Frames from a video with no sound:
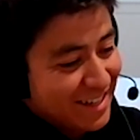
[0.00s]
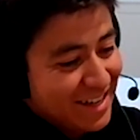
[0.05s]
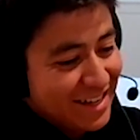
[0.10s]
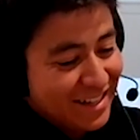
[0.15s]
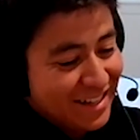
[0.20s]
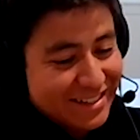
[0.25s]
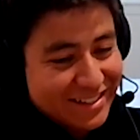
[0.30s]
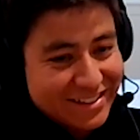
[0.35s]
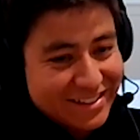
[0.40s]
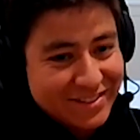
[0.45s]
Yeah,
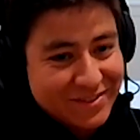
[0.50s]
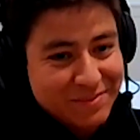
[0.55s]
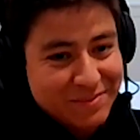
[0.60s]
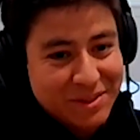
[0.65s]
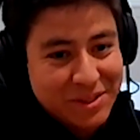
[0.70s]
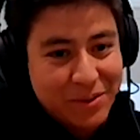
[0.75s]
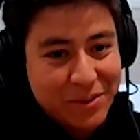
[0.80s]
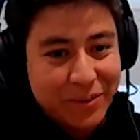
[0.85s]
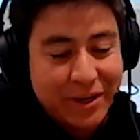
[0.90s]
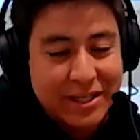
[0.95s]
that's awesome.
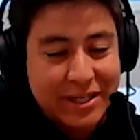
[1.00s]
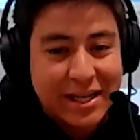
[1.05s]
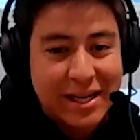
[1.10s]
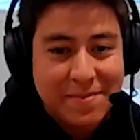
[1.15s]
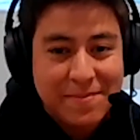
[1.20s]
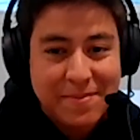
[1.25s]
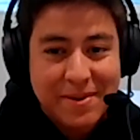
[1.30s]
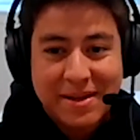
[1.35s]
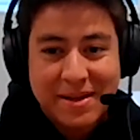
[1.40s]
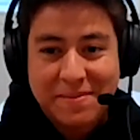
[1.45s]
So you worked at
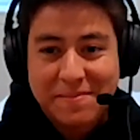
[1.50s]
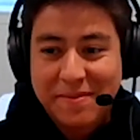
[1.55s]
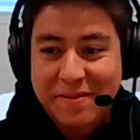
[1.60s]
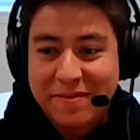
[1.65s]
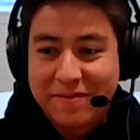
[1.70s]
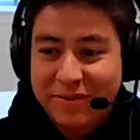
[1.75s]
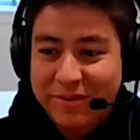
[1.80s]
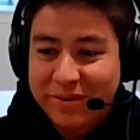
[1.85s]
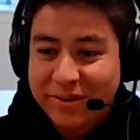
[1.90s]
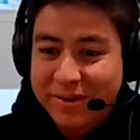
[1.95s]
IBM
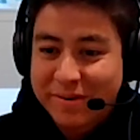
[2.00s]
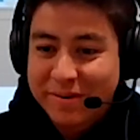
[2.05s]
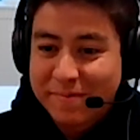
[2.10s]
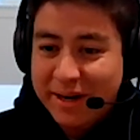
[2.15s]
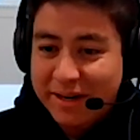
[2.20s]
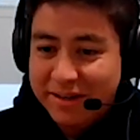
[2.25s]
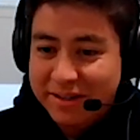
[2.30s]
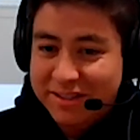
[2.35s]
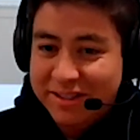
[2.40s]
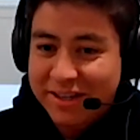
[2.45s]
before
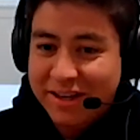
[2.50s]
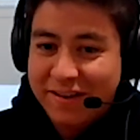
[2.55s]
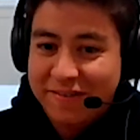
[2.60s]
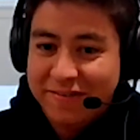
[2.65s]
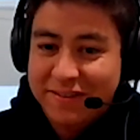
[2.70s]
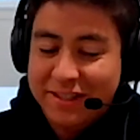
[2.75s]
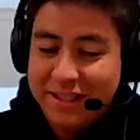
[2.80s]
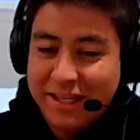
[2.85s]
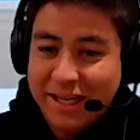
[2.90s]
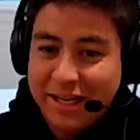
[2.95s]

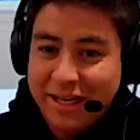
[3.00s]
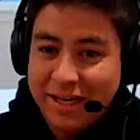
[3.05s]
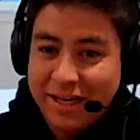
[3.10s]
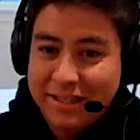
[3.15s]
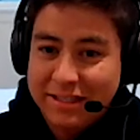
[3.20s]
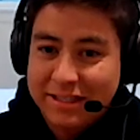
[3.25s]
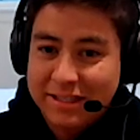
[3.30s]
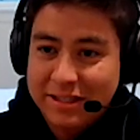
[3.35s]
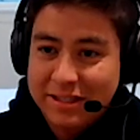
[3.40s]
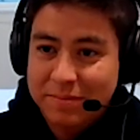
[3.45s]
Microsoft, and
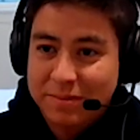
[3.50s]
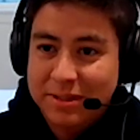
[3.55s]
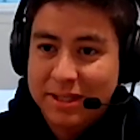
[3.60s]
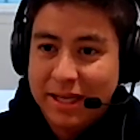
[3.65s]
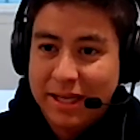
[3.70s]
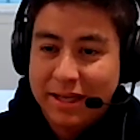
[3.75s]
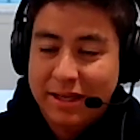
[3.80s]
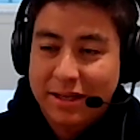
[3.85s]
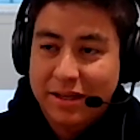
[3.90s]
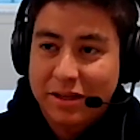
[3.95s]
it seems
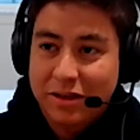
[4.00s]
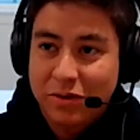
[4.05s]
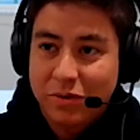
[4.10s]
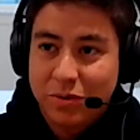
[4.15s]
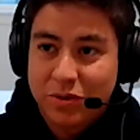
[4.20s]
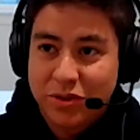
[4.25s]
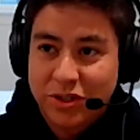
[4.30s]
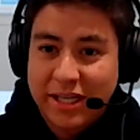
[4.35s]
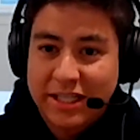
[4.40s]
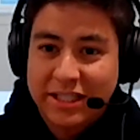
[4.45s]
like
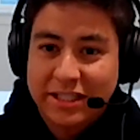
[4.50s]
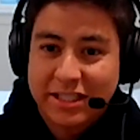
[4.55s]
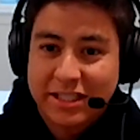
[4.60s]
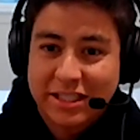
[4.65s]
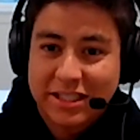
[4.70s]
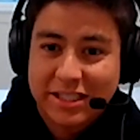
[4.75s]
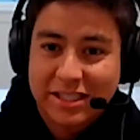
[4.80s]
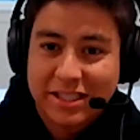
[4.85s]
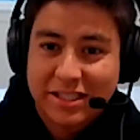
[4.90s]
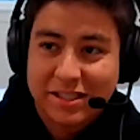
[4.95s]
you
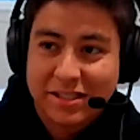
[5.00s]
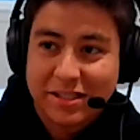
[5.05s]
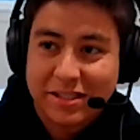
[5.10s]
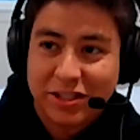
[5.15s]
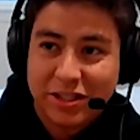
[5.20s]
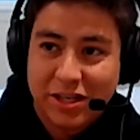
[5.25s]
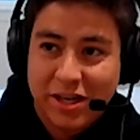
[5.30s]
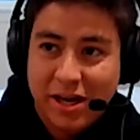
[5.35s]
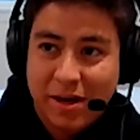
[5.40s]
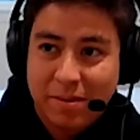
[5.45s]
transitioned
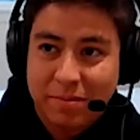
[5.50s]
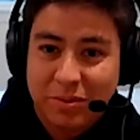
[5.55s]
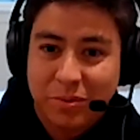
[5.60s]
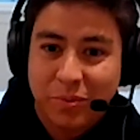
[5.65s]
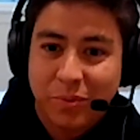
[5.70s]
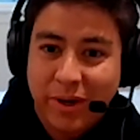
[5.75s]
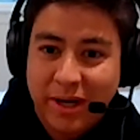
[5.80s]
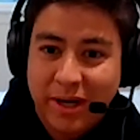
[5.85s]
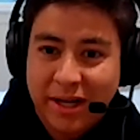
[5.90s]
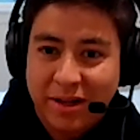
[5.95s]
jobs
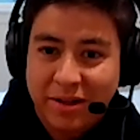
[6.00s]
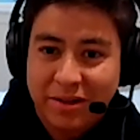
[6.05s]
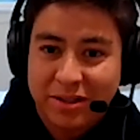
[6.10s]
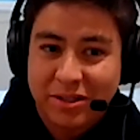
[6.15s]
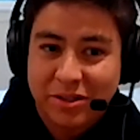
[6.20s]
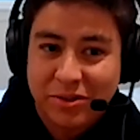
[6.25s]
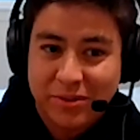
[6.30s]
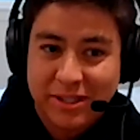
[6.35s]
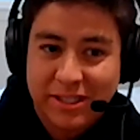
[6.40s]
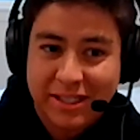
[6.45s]
while
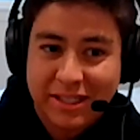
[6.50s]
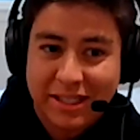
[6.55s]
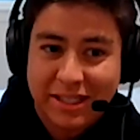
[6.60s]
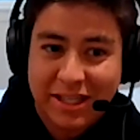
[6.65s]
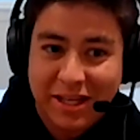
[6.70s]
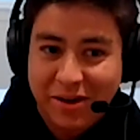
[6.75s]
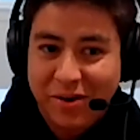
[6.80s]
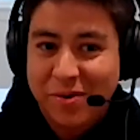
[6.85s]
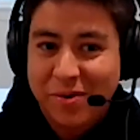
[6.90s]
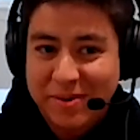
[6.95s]
doing
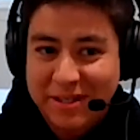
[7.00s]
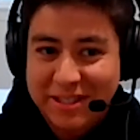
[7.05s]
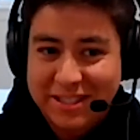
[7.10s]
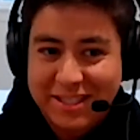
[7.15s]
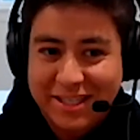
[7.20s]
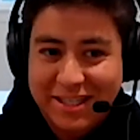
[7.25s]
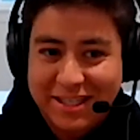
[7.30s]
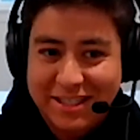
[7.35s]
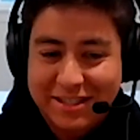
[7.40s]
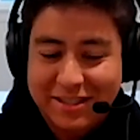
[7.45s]
the OMS.
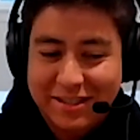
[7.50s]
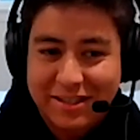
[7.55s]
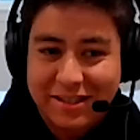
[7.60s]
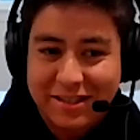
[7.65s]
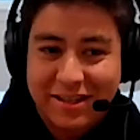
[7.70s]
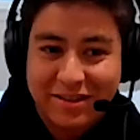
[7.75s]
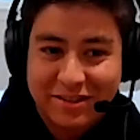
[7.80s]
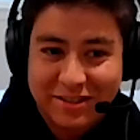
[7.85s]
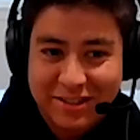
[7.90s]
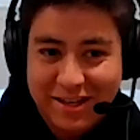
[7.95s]
Yes,
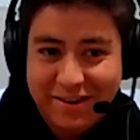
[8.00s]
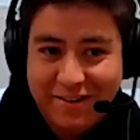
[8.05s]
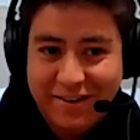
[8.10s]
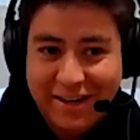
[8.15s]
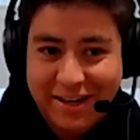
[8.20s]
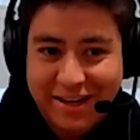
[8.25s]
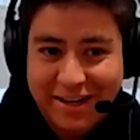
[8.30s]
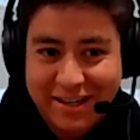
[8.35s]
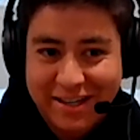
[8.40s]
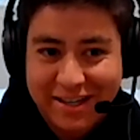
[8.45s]
is that
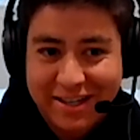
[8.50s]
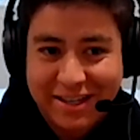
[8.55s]
right?